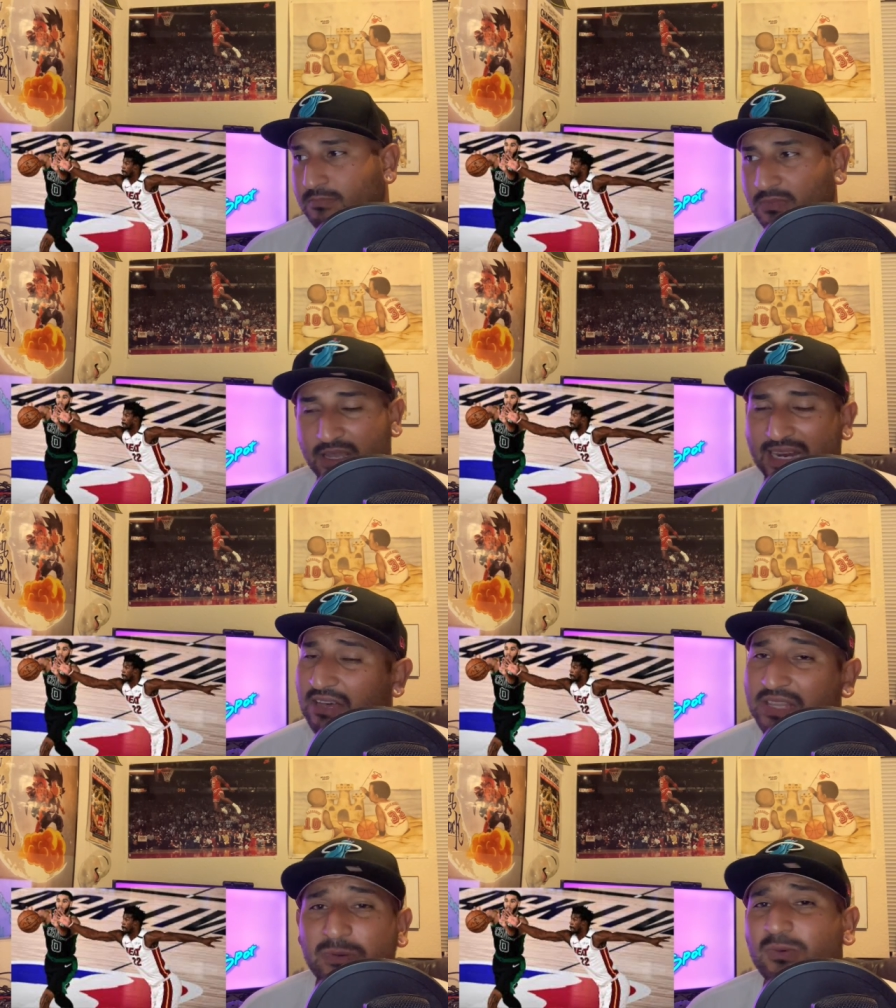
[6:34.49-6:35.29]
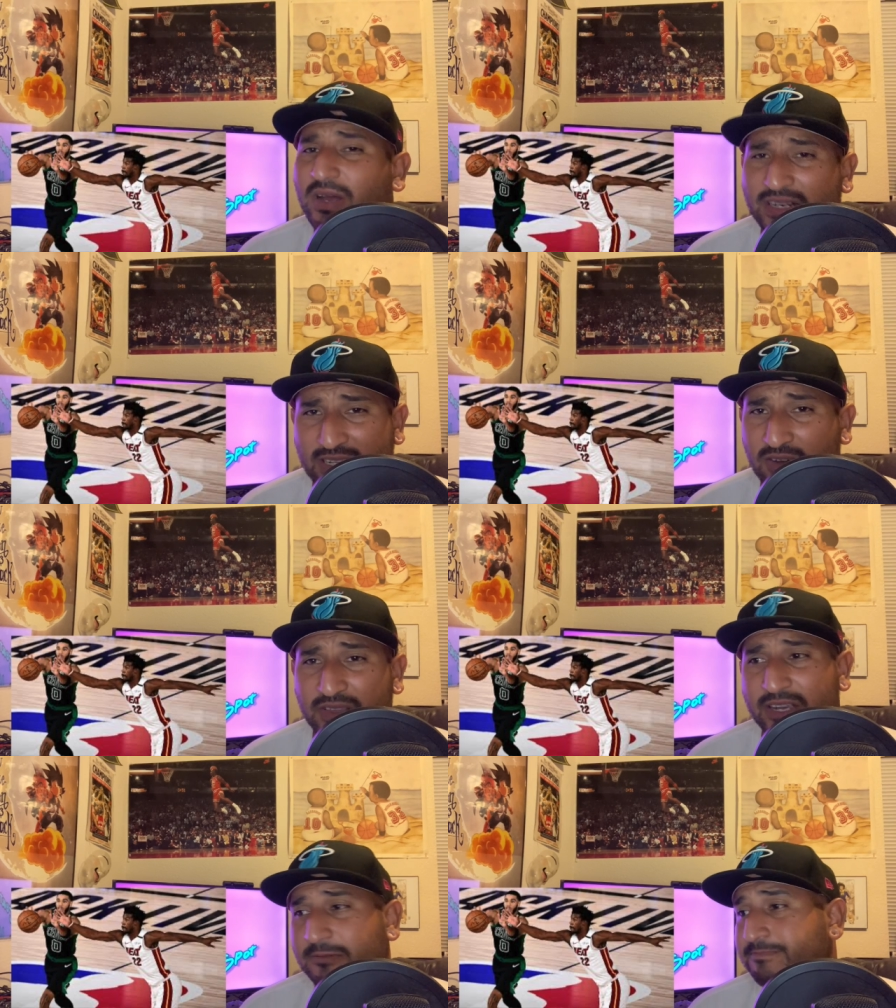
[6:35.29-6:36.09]
And I don't think we wanted to go
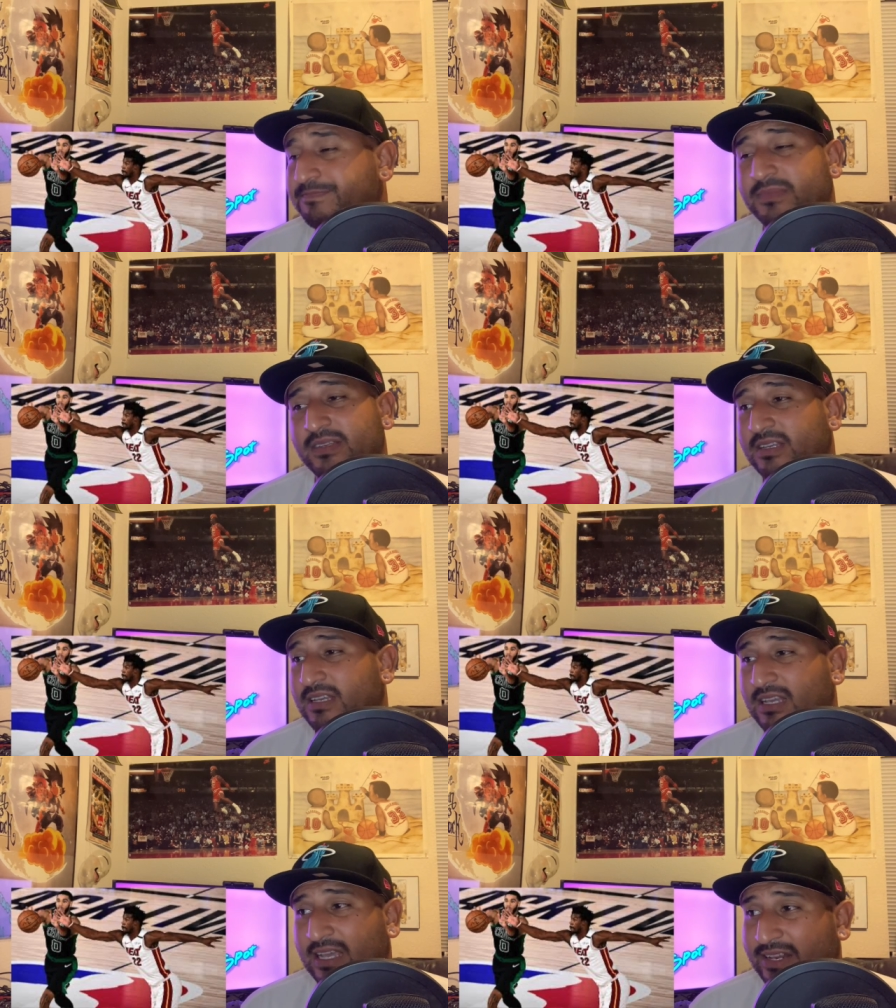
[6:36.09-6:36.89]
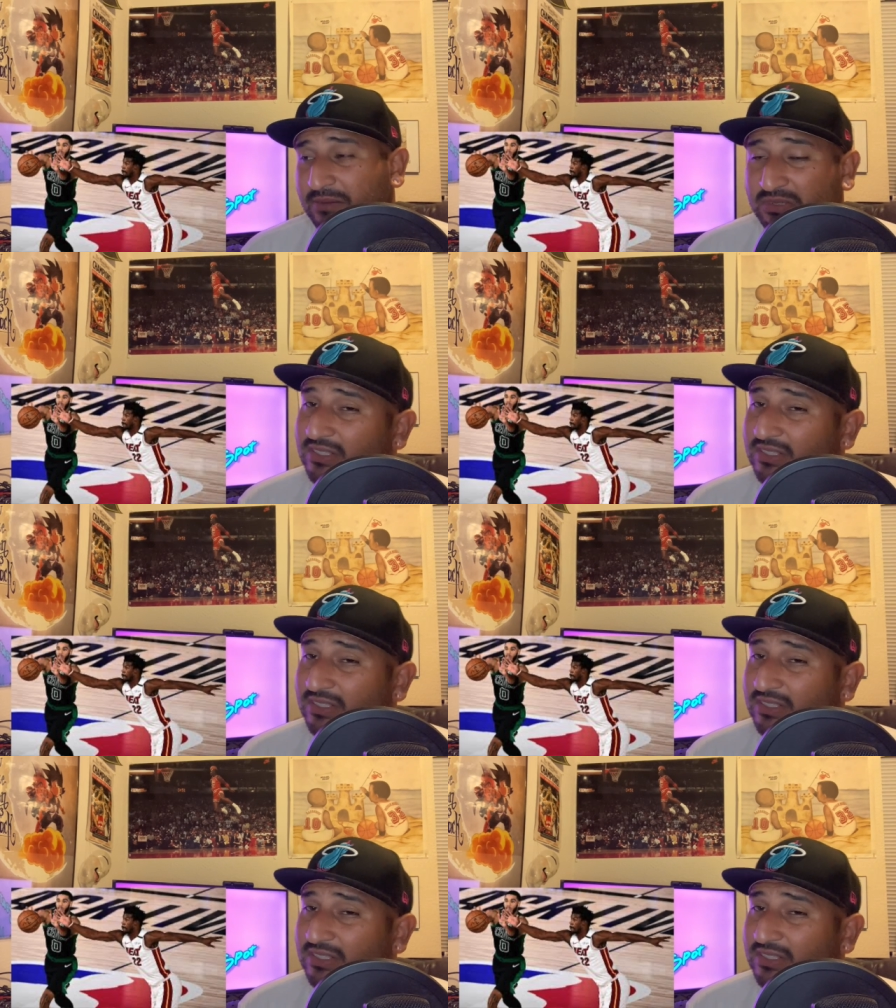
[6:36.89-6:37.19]
there. I'm doing